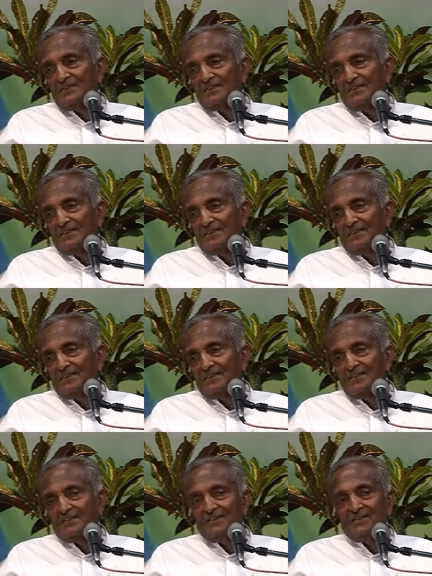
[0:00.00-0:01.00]

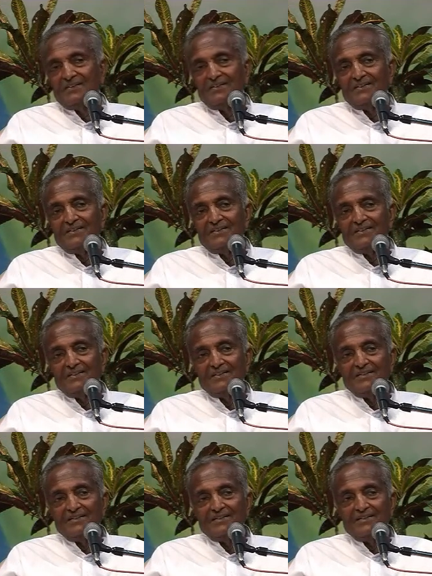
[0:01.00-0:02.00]

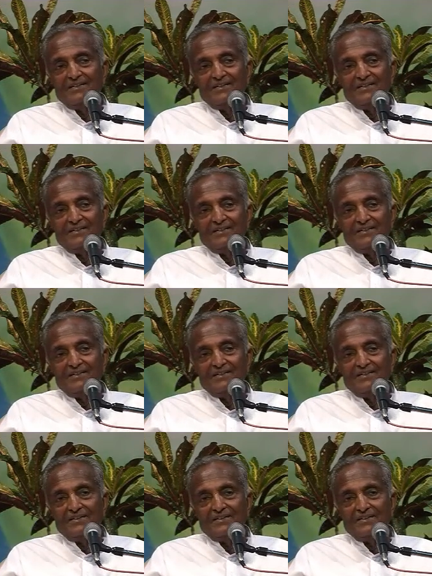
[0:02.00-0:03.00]

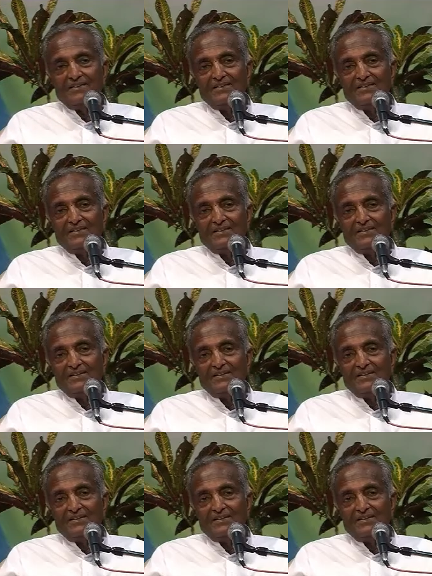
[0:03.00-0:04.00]

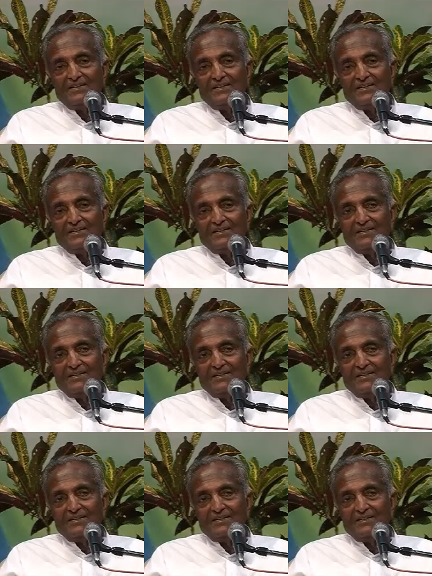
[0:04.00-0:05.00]

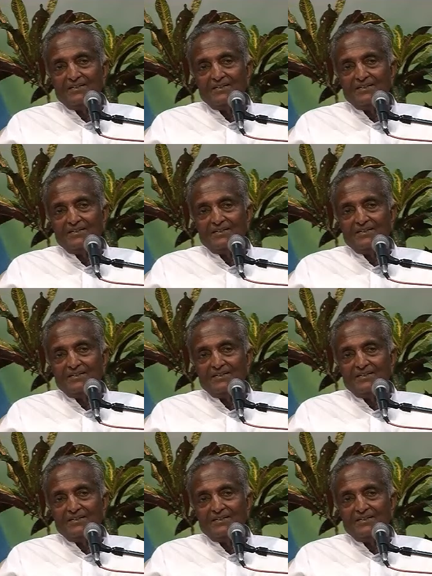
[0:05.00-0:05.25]
(silence)